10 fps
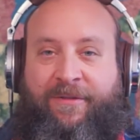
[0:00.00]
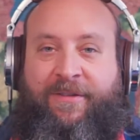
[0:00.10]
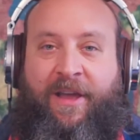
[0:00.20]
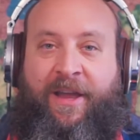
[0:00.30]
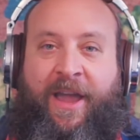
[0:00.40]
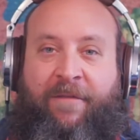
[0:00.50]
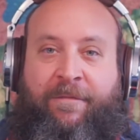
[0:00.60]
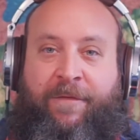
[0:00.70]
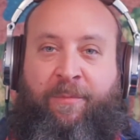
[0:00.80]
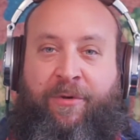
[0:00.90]
I
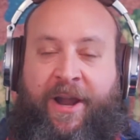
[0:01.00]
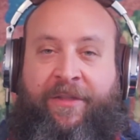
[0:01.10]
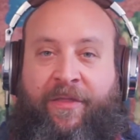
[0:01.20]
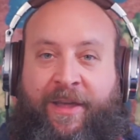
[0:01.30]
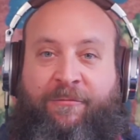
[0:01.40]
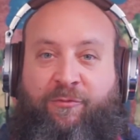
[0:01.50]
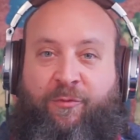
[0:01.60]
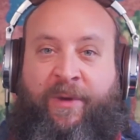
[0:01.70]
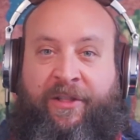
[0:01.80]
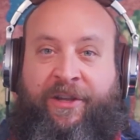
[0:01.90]
have a brain that
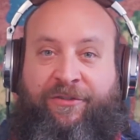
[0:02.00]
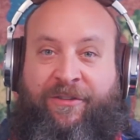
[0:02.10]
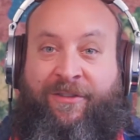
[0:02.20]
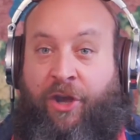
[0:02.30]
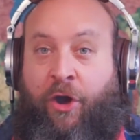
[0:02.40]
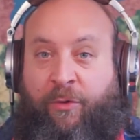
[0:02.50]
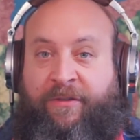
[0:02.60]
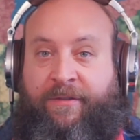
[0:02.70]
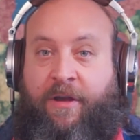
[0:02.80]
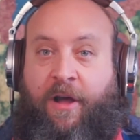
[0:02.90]
really just
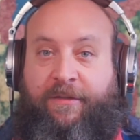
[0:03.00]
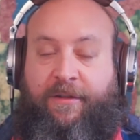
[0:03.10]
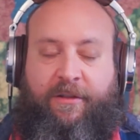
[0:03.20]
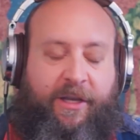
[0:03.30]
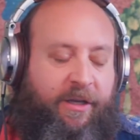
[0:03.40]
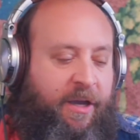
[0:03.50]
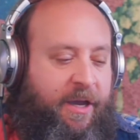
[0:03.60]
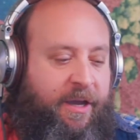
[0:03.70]
goes constantly,